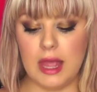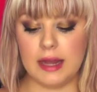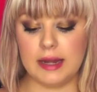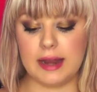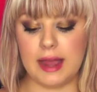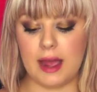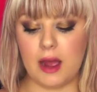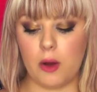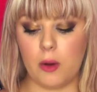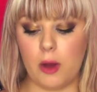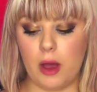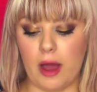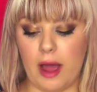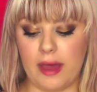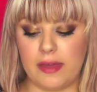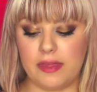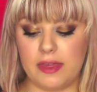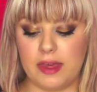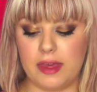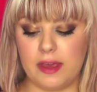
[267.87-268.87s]
Now,
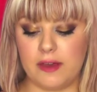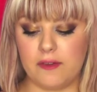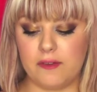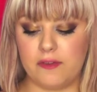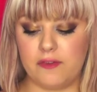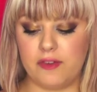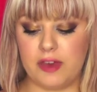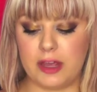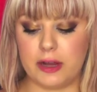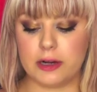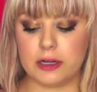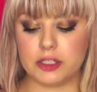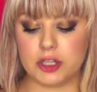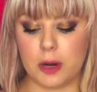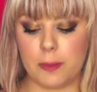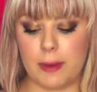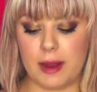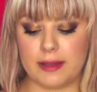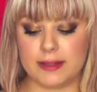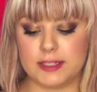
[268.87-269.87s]
I think fingers
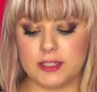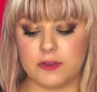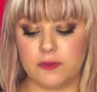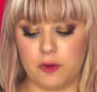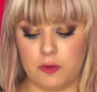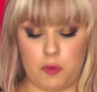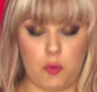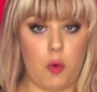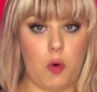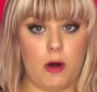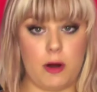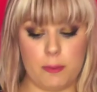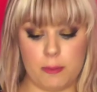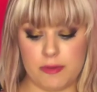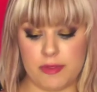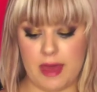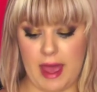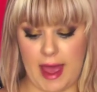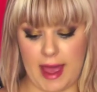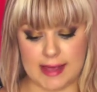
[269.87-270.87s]
are best for
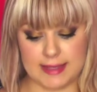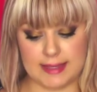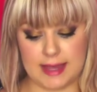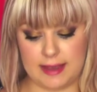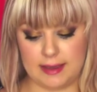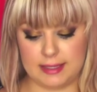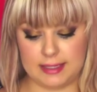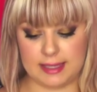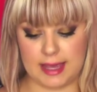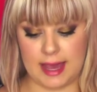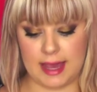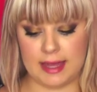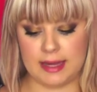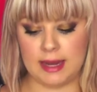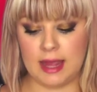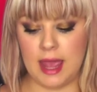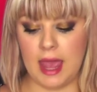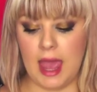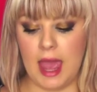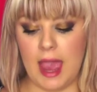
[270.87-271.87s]
warmth, as I
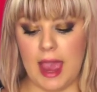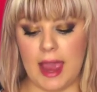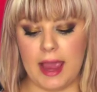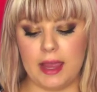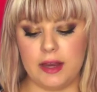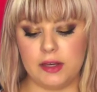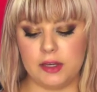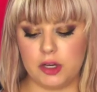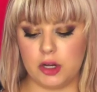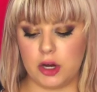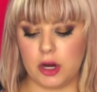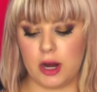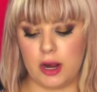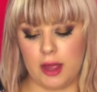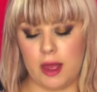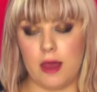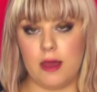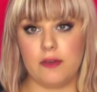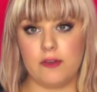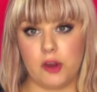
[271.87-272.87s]
said, and
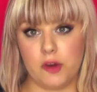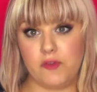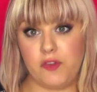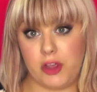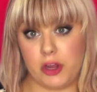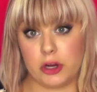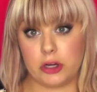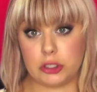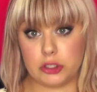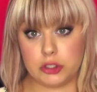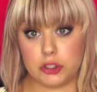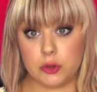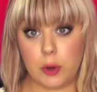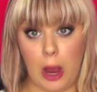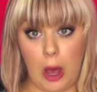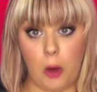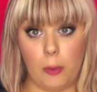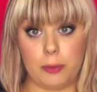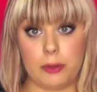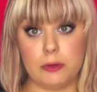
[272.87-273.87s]
your fingers do
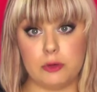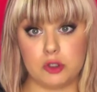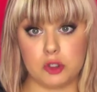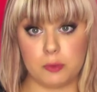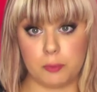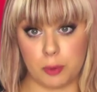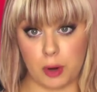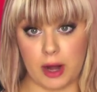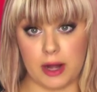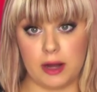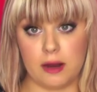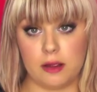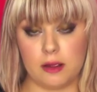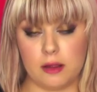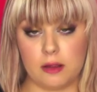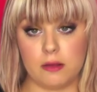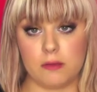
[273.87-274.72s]
help you spread